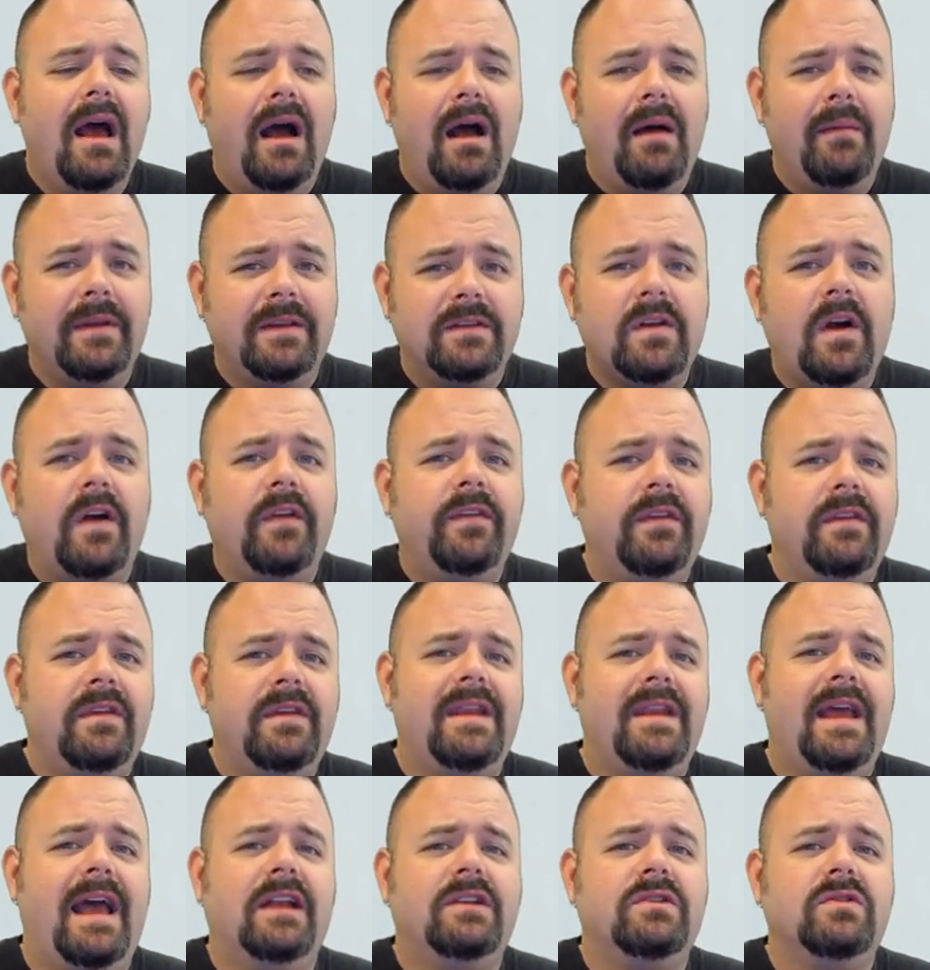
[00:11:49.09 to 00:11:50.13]
It's also the
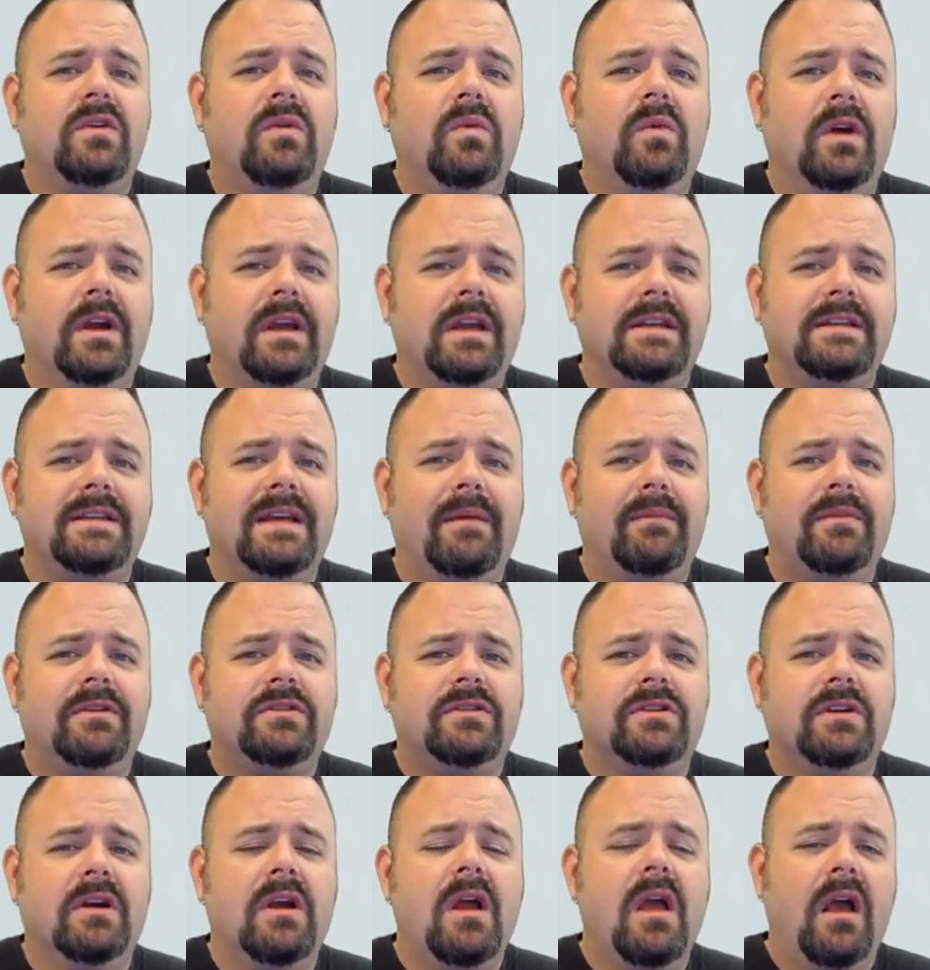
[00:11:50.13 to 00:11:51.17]
natural working
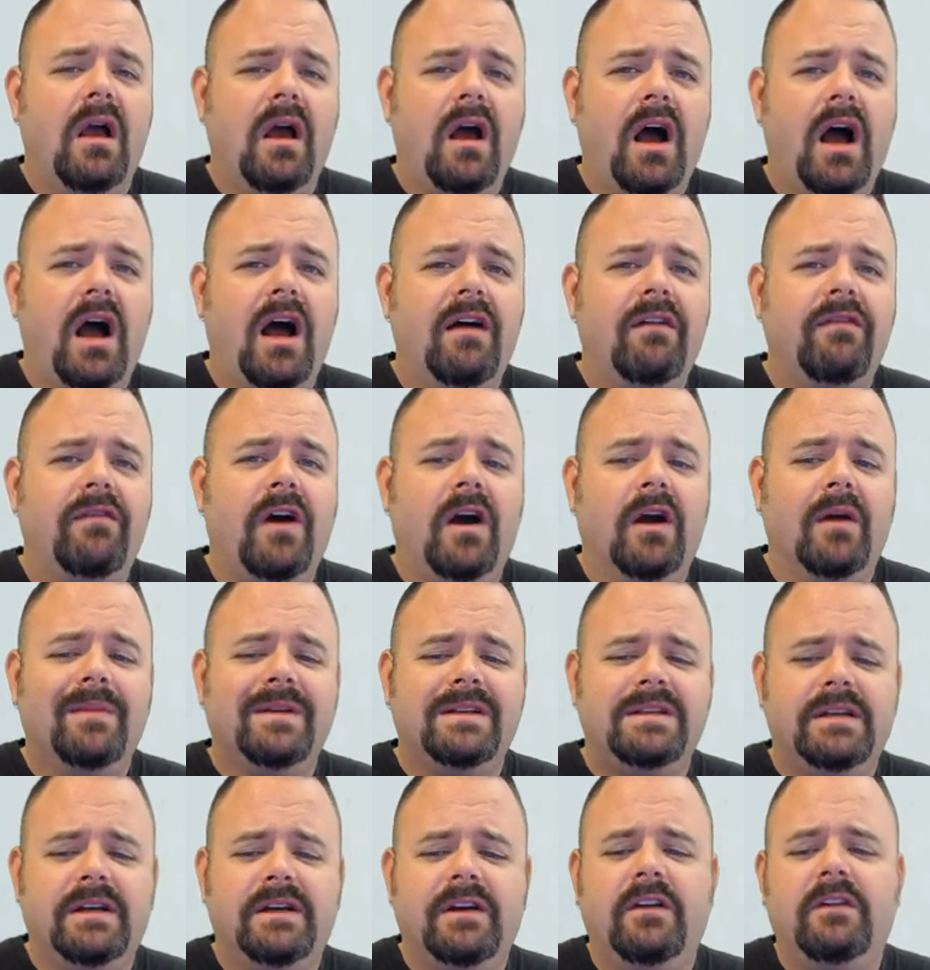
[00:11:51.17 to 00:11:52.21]
temperature of our
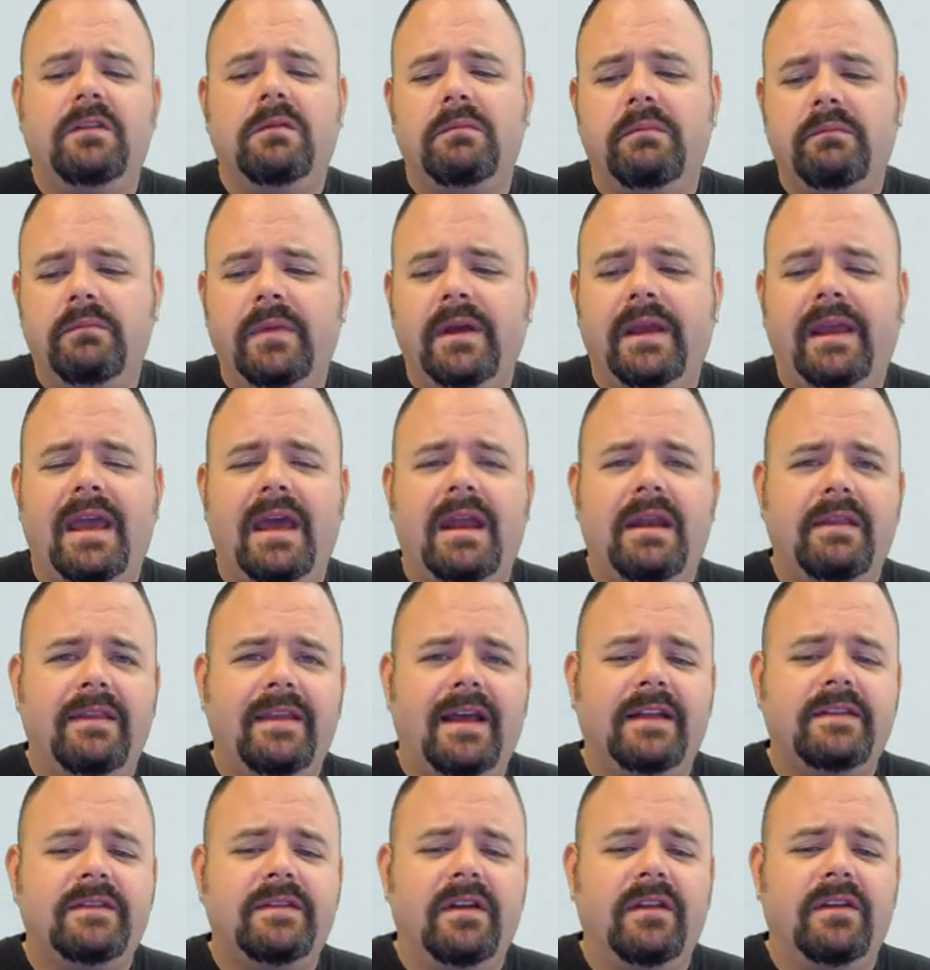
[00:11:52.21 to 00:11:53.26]
materials. Again,
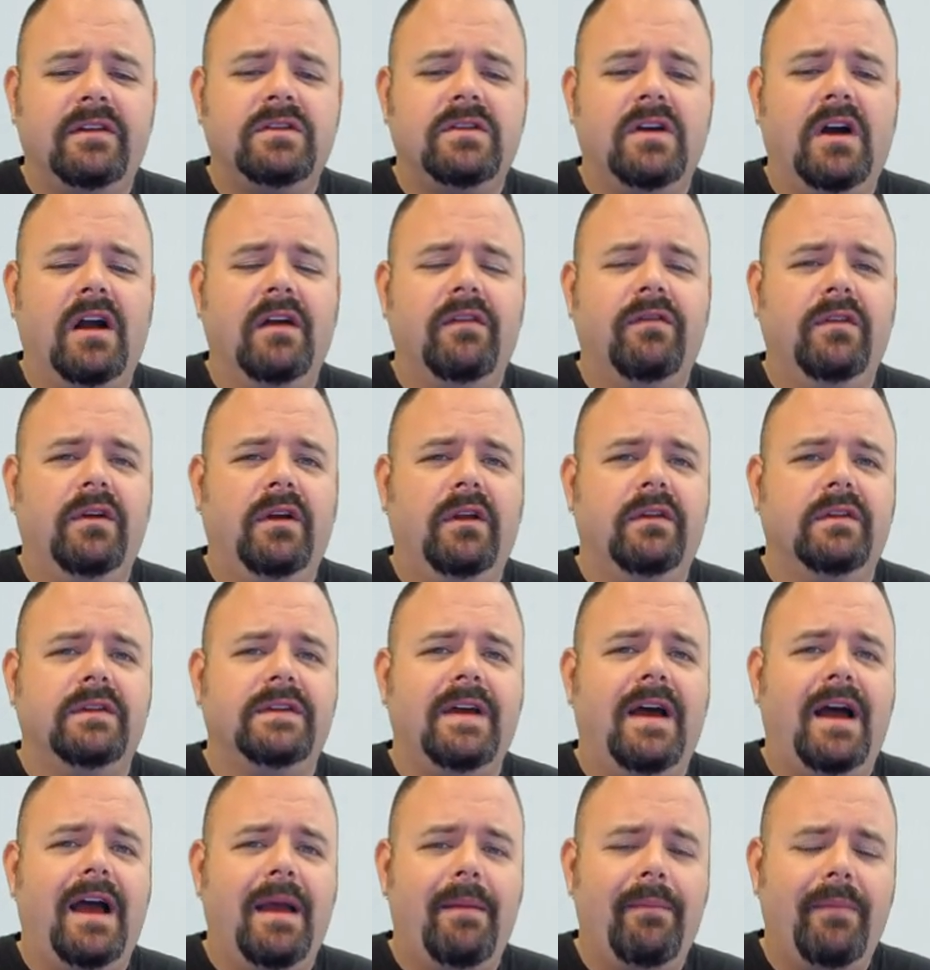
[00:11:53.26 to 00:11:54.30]
that's another talk for another
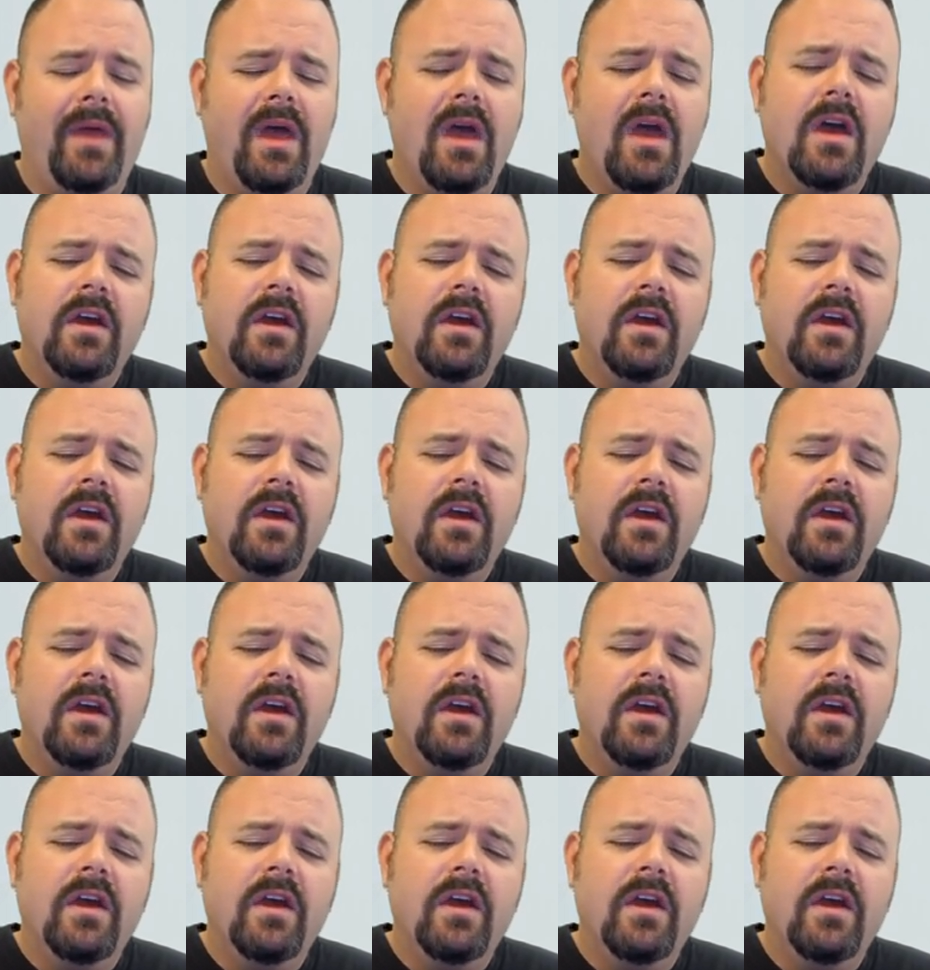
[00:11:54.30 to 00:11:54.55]
time.